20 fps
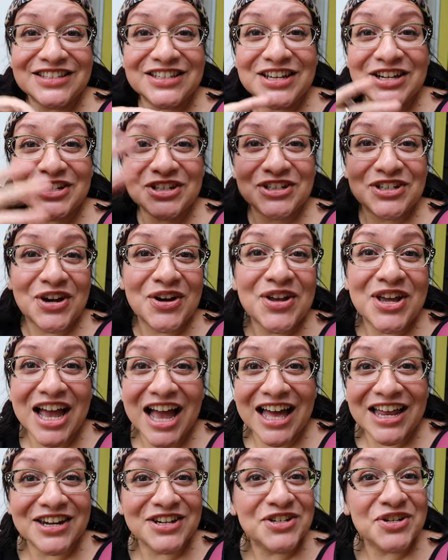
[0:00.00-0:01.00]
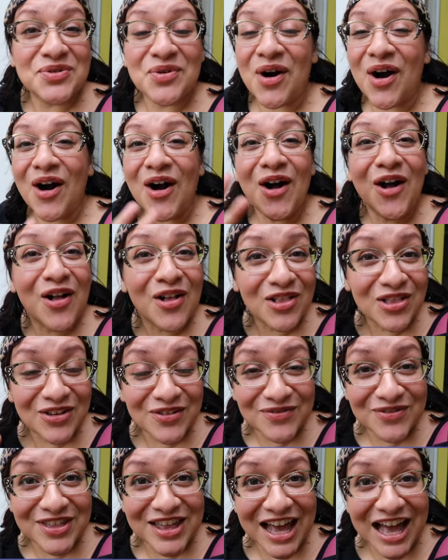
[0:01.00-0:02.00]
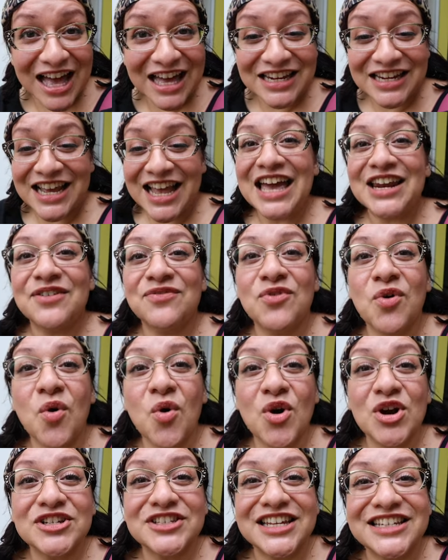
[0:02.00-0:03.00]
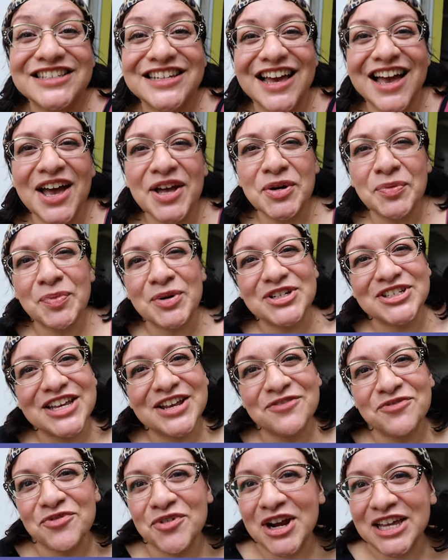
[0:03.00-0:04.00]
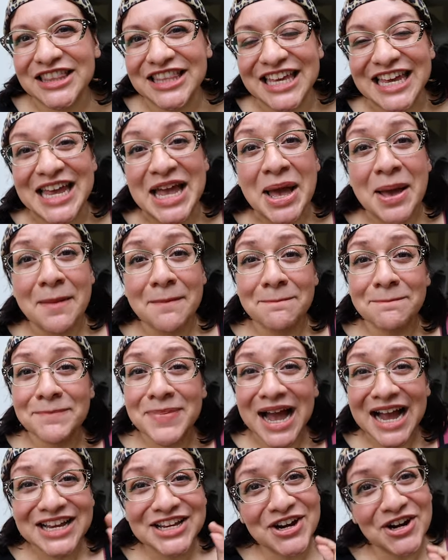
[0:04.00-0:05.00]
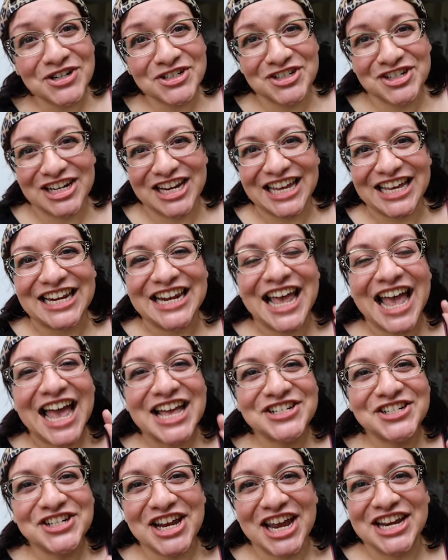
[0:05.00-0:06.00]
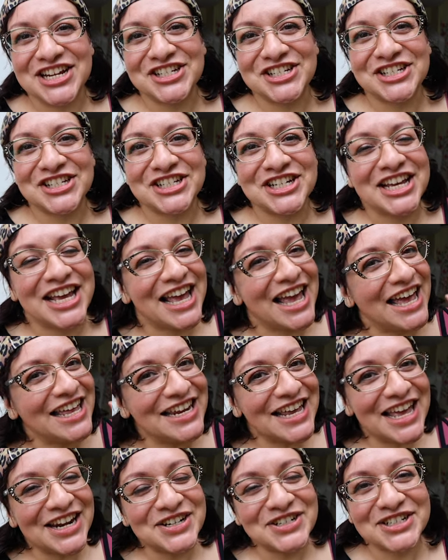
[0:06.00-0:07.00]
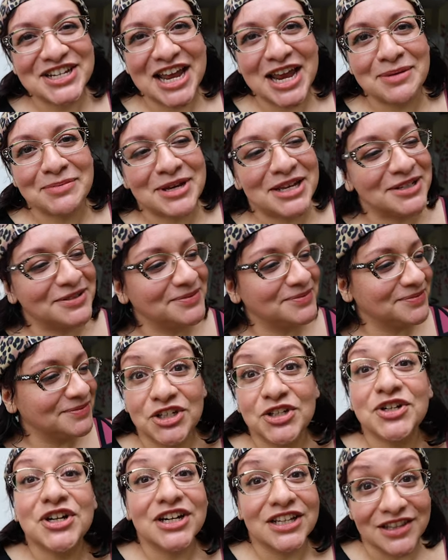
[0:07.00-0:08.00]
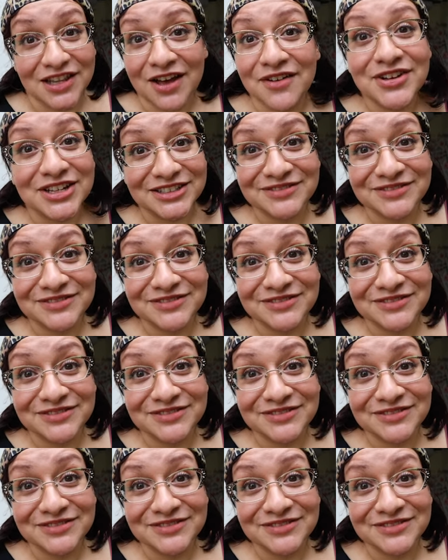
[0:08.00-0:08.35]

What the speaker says: It's gonna show you how to do all of that. And of course, it's 100% friendly backyard chicken education and entertainment. You're gonna love